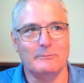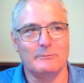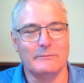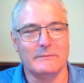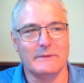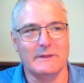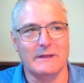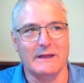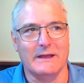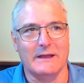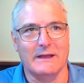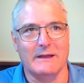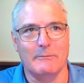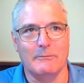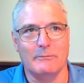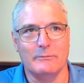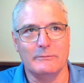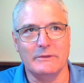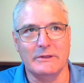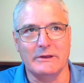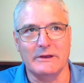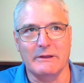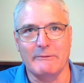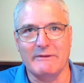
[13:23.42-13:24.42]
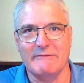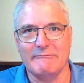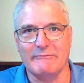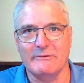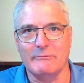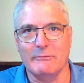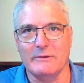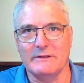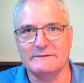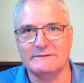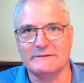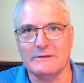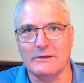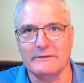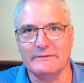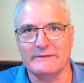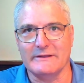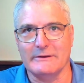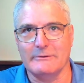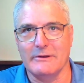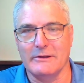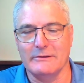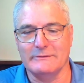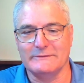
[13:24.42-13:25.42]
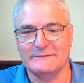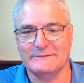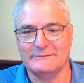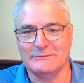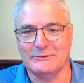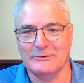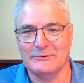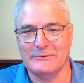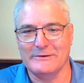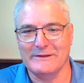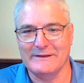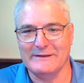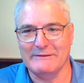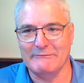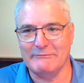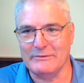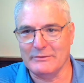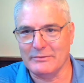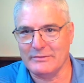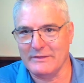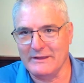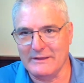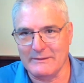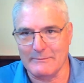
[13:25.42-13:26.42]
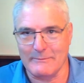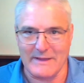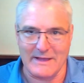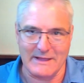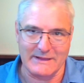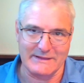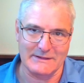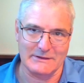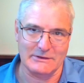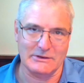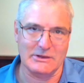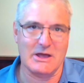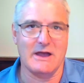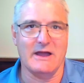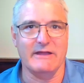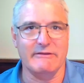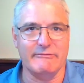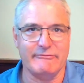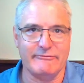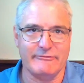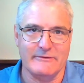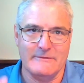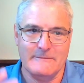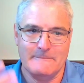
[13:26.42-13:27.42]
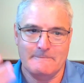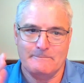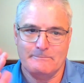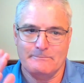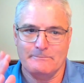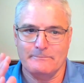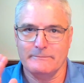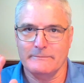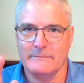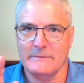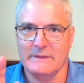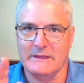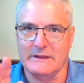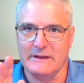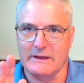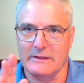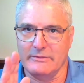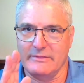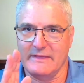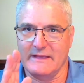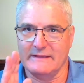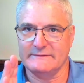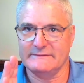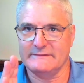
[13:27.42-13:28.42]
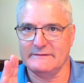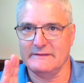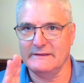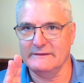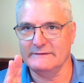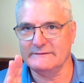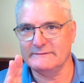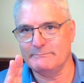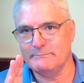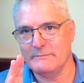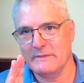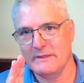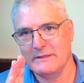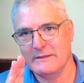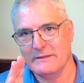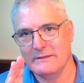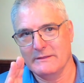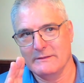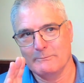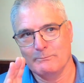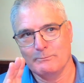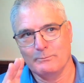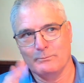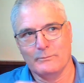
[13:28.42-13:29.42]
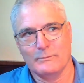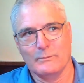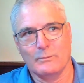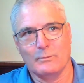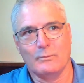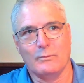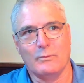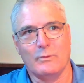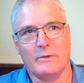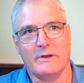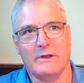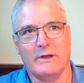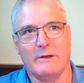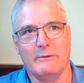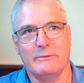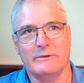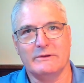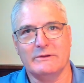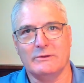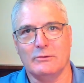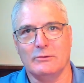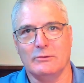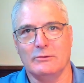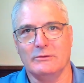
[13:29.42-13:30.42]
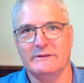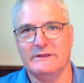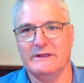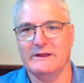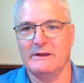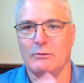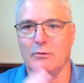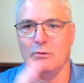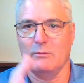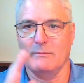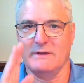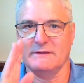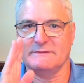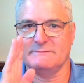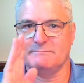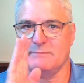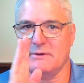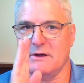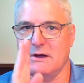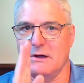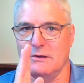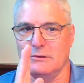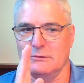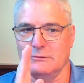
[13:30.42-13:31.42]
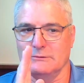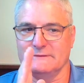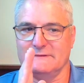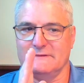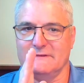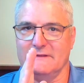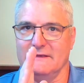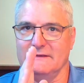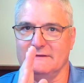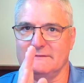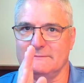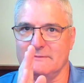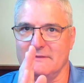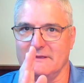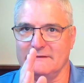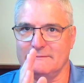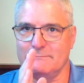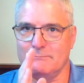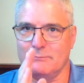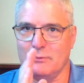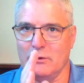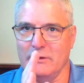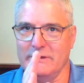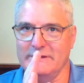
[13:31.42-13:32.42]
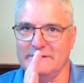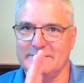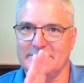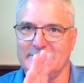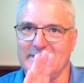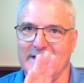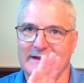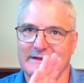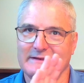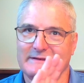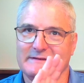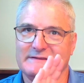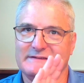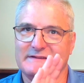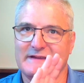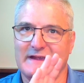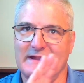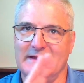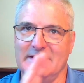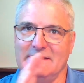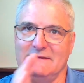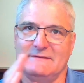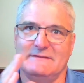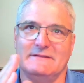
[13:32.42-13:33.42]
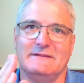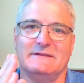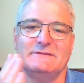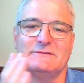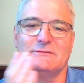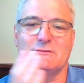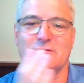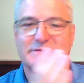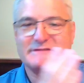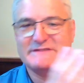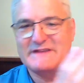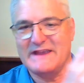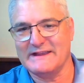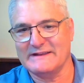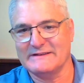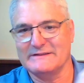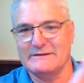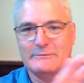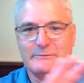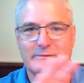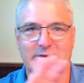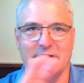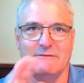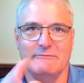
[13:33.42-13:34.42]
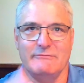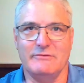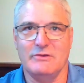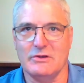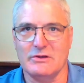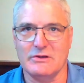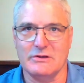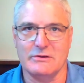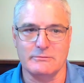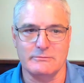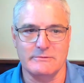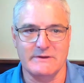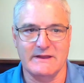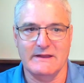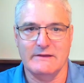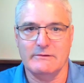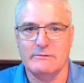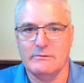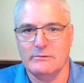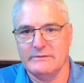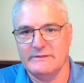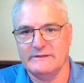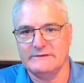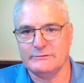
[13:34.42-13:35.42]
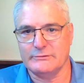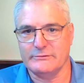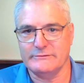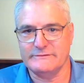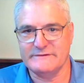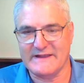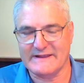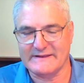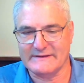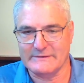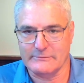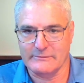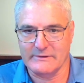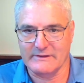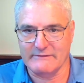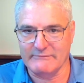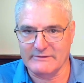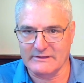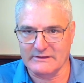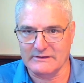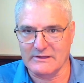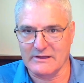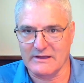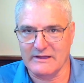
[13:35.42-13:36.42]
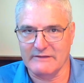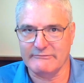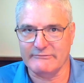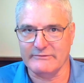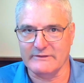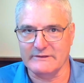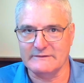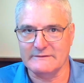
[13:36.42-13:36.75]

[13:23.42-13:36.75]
Everyone's got their own story, and if you think about your life, there's these, what I would call, almost poles, these points that change the trajectory of your career or the trajectory of your life.